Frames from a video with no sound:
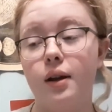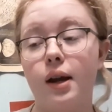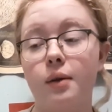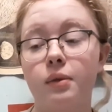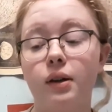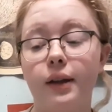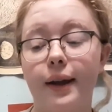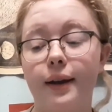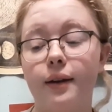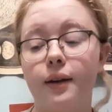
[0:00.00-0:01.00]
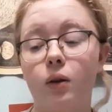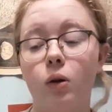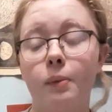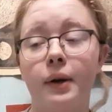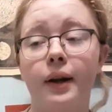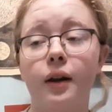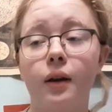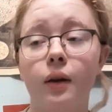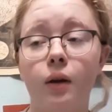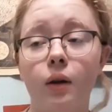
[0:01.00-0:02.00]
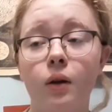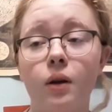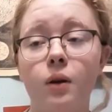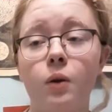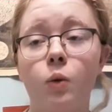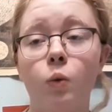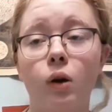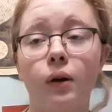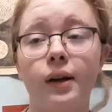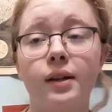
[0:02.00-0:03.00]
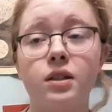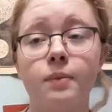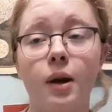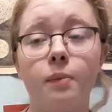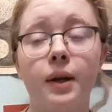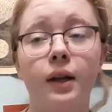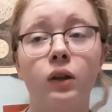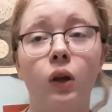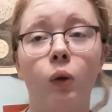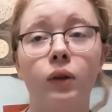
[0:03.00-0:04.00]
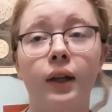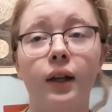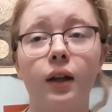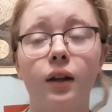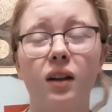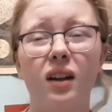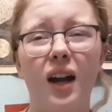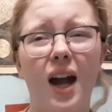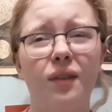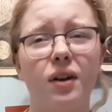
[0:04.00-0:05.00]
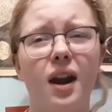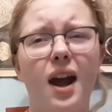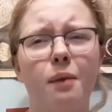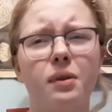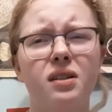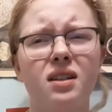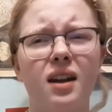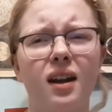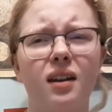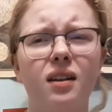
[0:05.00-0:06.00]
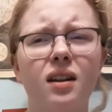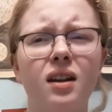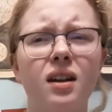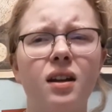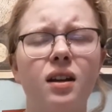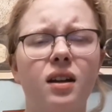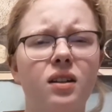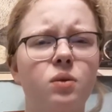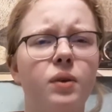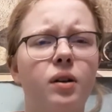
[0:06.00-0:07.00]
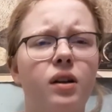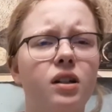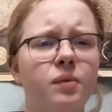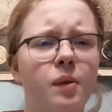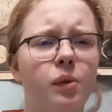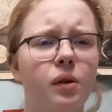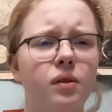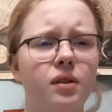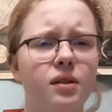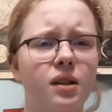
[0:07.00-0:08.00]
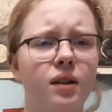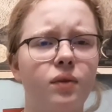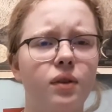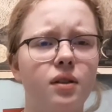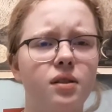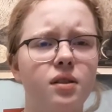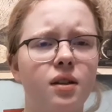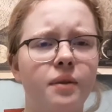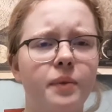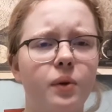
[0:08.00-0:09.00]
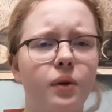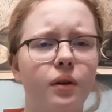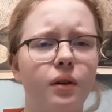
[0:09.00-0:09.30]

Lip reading: I'm glad all my worries about being lonely haven't happened yet. And it's weird because my brother doesn't live with us anymore,